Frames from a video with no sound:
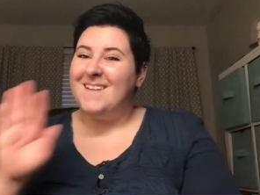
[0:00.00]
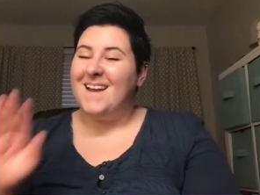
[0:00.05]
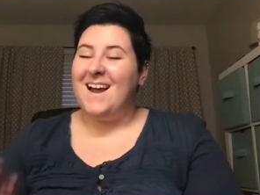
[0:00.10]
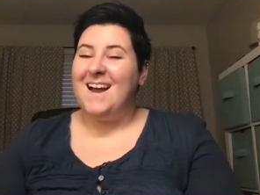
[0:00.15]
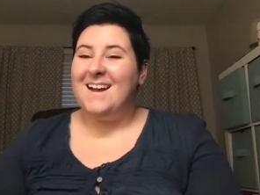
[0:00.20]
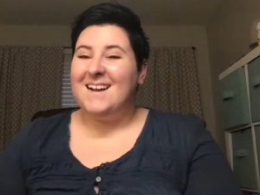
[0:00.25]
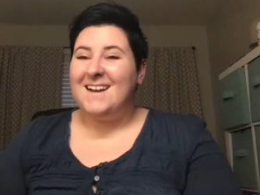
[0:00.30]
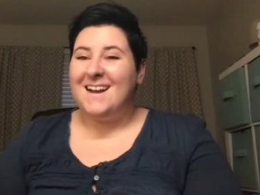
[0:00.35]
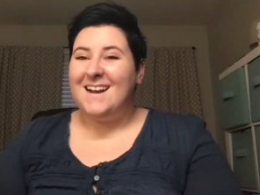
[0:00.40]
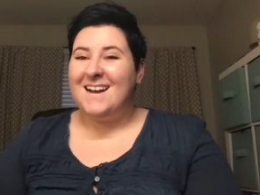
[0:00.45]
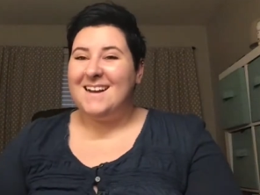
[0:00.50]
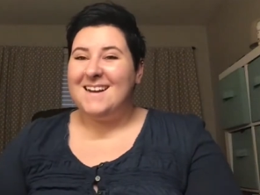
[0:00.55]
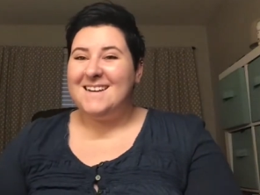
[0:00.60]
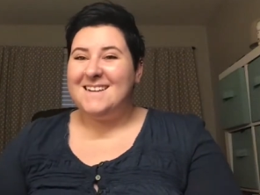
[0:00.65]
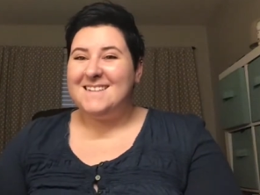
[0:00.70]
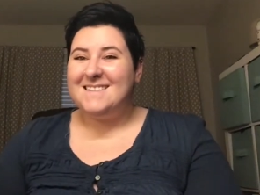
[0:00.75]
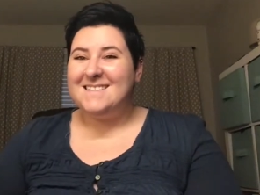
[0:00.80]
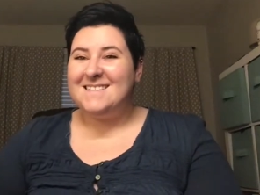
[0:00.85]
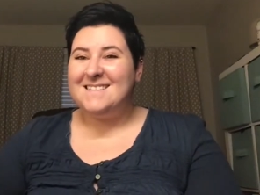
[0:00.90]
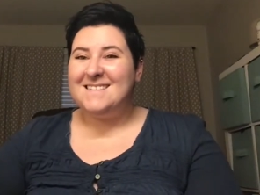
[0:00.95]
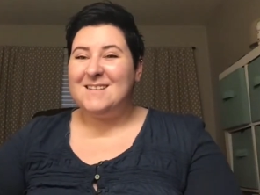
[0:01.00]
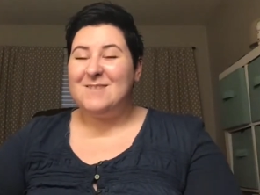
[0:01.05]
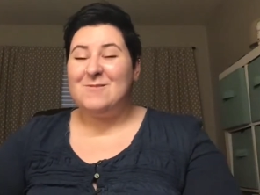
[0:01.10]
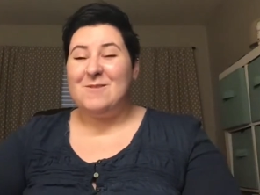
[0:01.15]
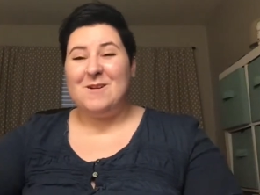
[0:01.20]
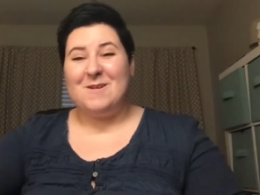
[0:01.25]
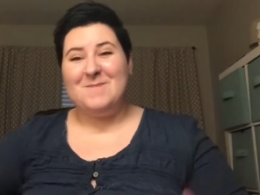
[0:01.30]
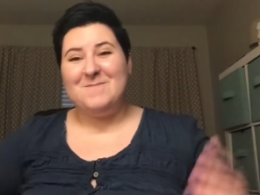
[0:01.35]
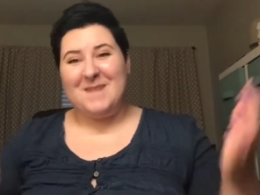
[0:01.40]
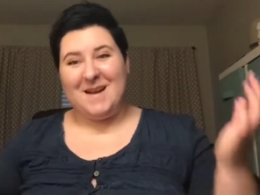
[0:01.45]
Hi guys,
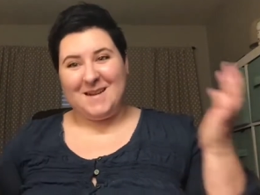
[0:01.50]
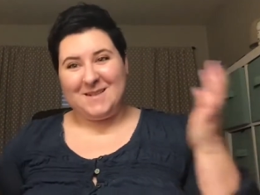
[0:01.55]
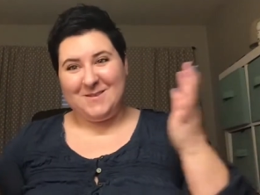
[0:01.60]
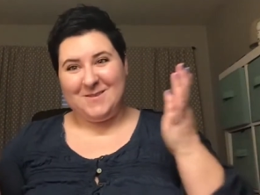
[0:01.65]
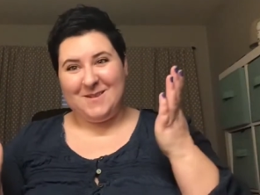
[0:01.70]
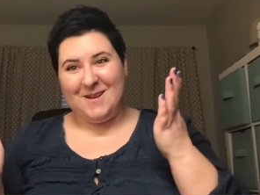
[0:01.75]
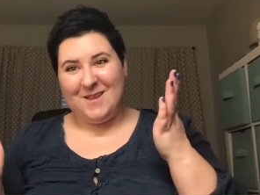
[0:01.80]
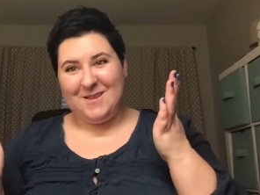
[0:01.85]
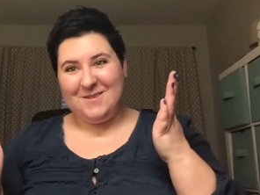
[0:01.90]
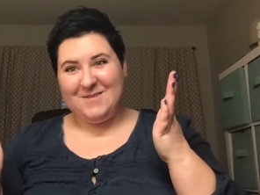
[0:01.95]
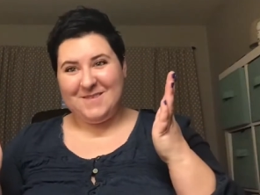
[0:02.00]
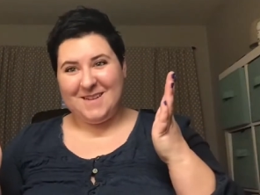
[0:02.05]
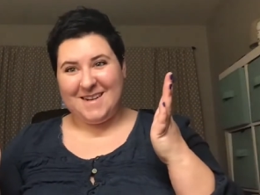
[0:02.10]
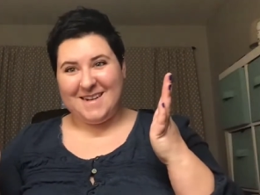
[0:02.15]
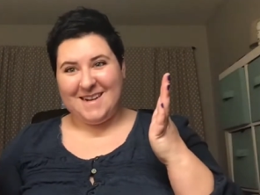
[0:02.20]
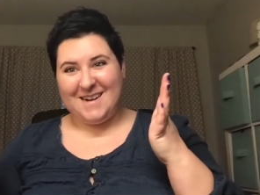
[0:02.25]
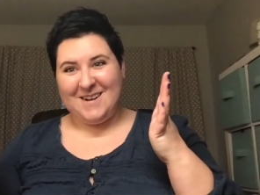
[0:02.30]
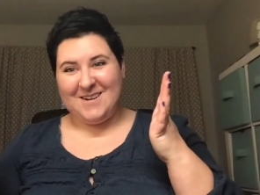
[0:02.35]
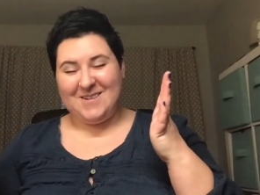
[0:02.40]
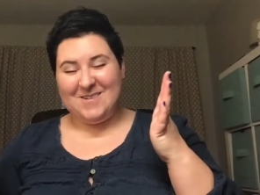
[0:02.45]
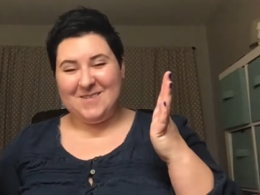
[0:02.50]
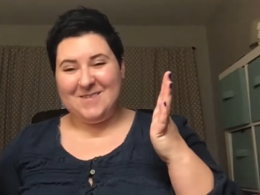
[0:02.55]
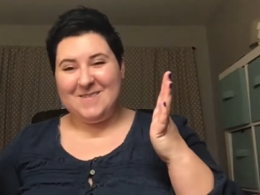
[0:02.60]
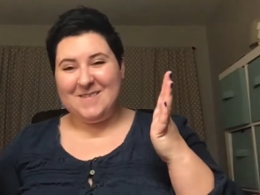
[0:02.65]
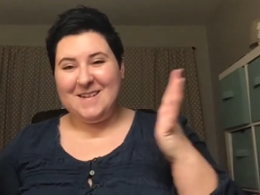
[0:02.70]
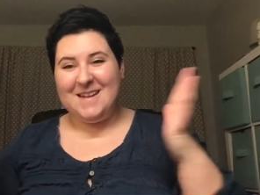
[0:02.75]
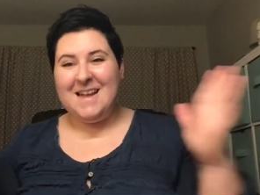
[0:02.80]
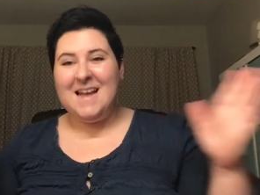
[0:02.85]
welcome back to another video.